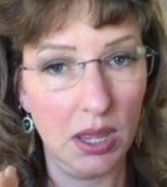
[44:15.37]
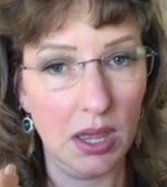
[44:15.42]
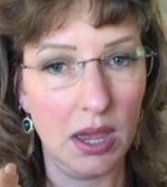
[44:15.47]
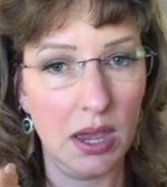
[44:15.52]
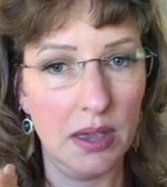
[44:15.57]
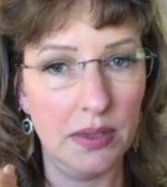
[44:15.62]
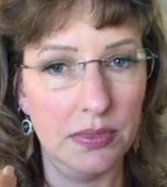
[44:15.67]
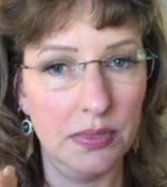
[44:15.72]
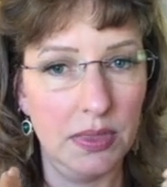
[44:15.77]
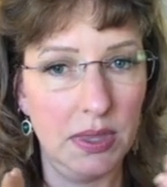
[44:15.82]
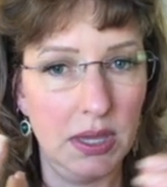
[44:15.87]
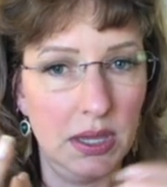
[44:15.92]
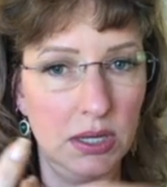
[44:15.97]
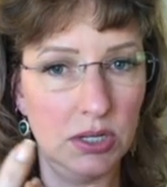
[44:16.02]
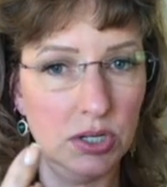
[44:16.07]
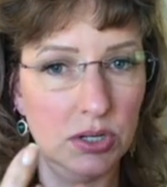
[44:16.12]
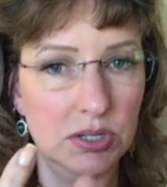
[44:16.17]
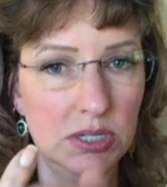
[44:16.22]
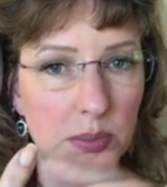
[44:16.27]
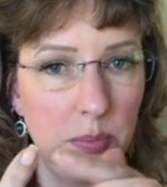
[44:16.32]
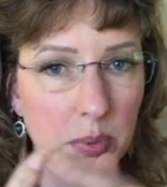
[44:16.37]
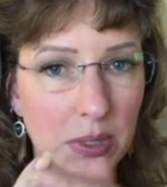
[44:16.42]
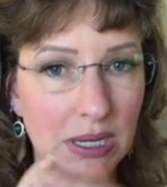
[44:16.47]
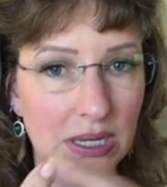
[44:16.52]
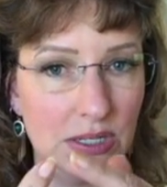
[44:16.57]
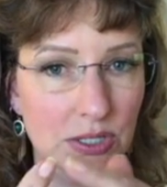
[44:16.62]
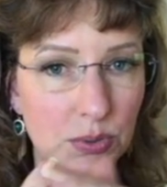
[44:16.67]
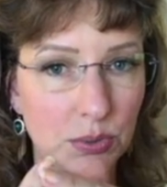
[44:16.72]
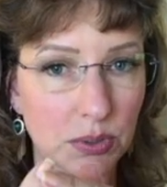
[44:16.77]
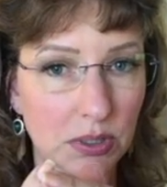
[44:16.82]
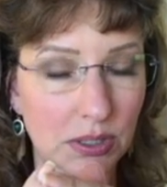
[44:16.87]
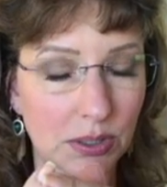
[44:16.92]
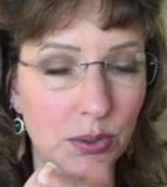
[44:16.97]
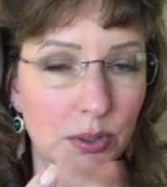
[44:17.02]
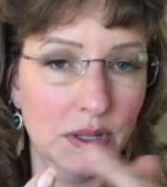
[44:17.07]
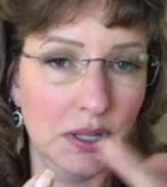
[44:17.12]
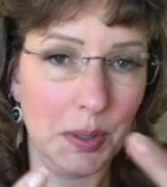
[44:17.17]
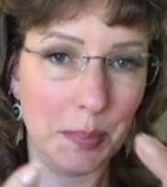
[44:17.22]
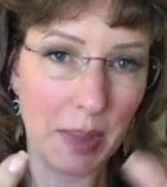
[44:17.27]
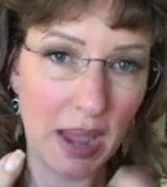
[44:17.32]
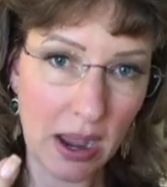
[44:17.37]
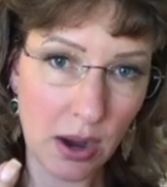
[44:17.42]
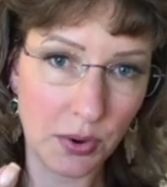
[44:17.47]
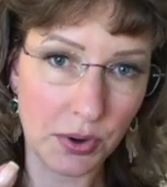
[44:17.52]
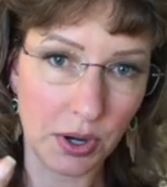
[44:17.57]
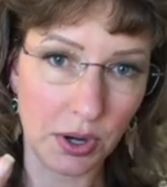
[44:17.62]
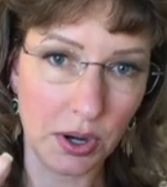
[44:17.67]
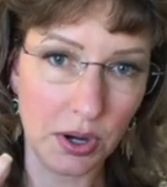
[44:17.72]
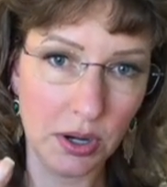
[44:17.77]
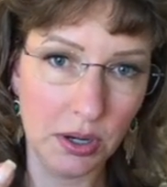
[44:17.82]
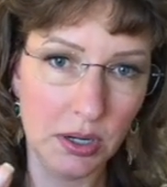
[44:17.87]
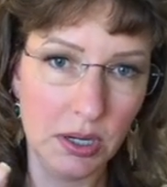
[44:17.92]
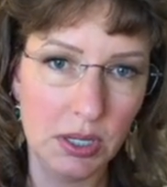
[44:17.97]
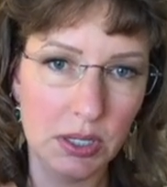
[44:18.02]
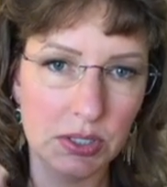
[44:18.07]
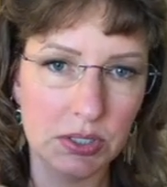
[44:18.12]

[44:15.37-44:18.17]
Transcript: and then you're dipping into an acrylic powder.